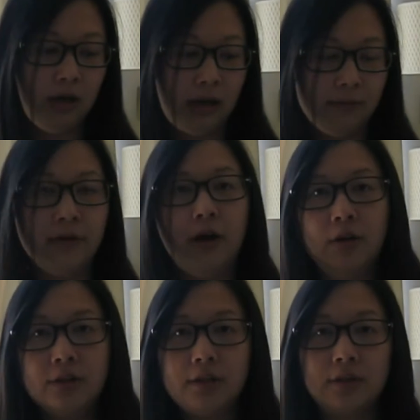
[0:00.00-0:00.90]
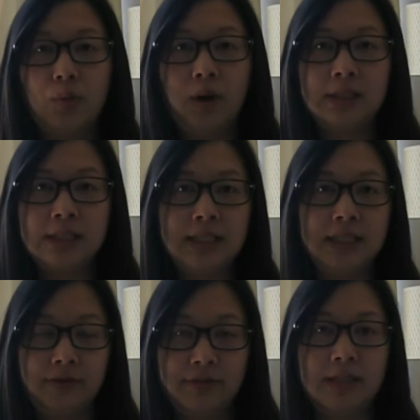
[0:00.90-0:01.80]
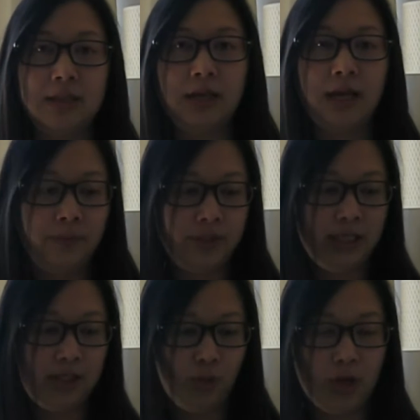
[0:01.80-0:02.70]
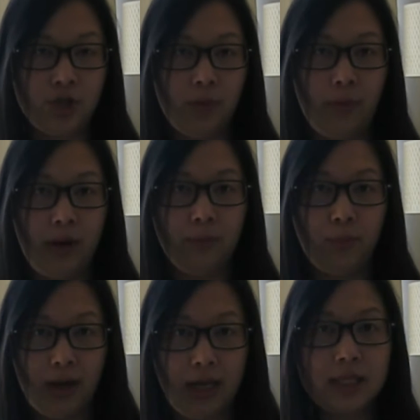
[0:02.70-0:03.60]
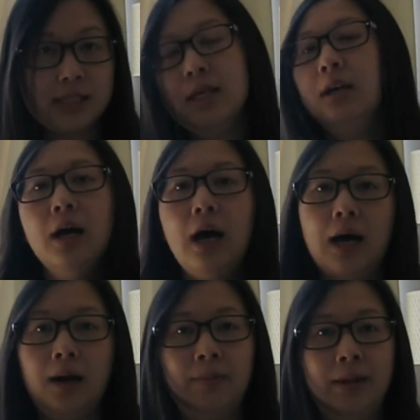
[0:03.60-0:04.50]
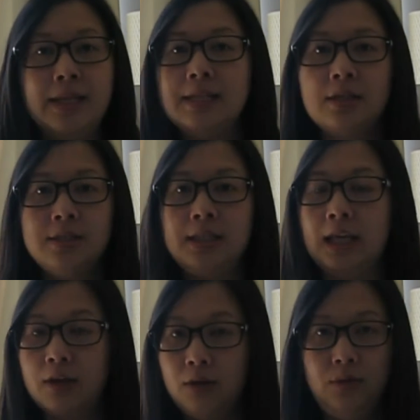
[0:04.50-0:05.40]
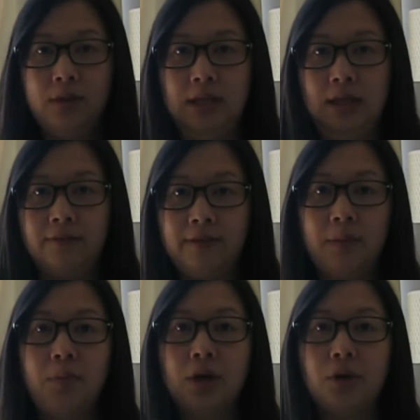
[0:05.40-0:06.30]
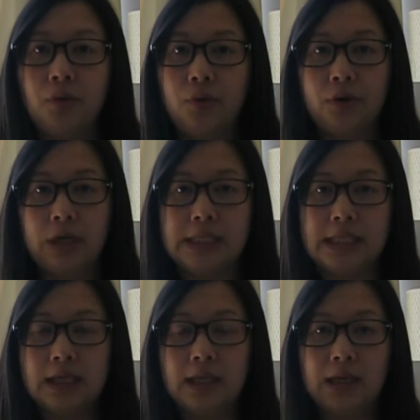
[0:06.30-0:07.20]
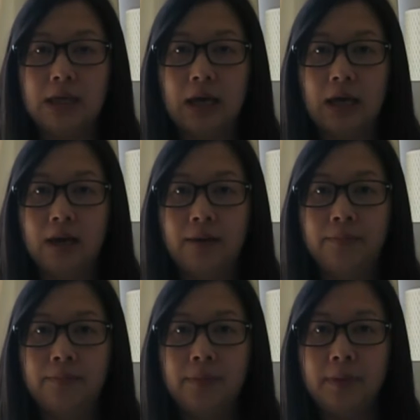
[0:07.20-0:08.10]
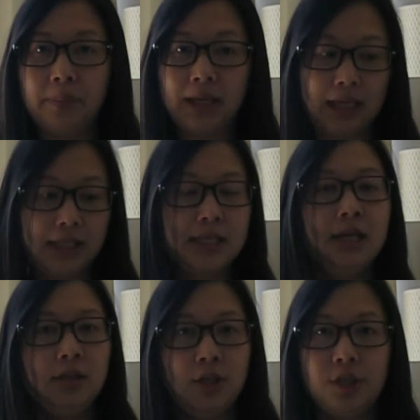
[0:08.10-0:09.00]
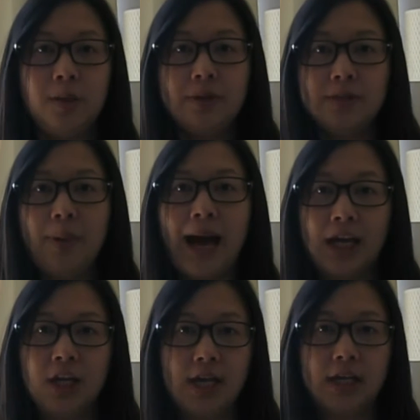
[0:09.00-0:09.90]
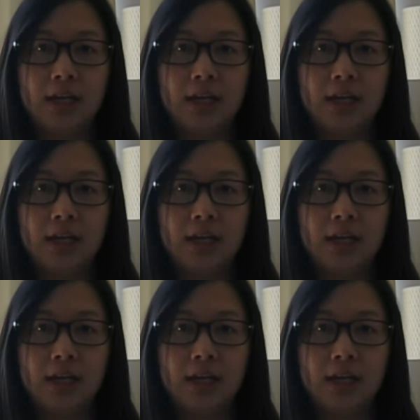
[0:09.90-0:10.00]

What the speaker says: for all the quantities of silk and Petite Treasure braids, and this doesn't include the fabric or the beads, the cheapest package I could